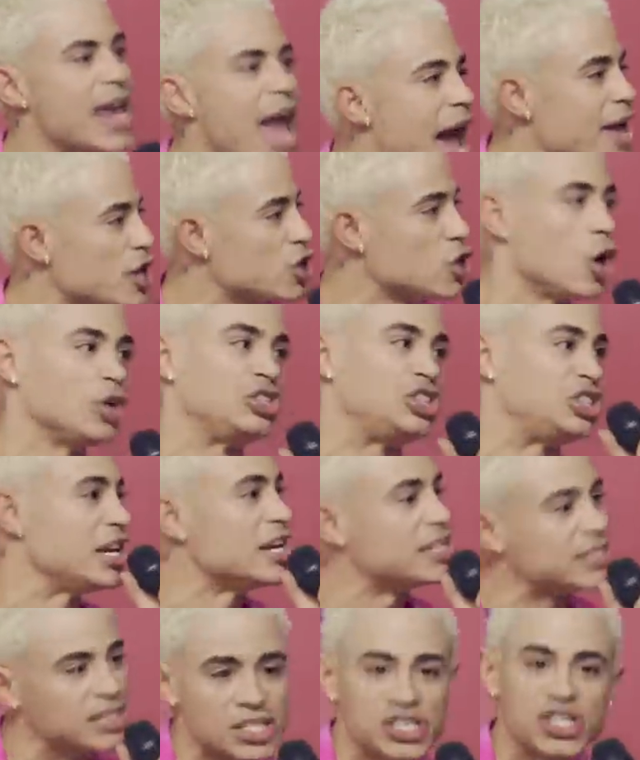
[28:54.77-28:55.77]
yeah, yeah, you know,
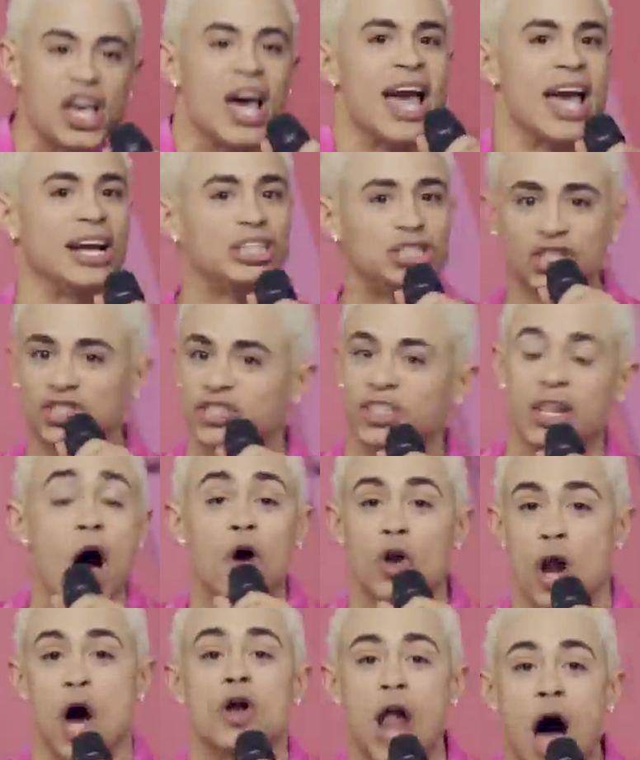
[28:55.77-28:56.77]
Jesus, it
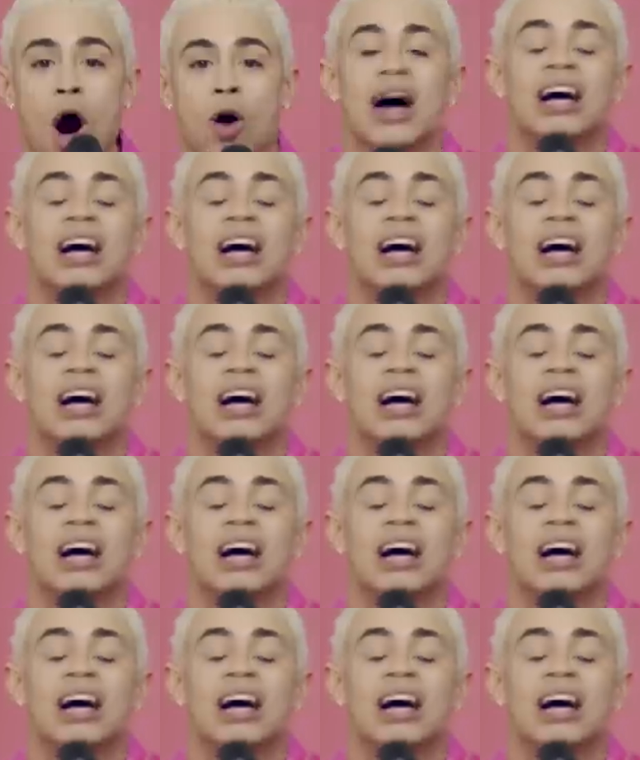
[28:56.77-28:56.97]
just, no, no,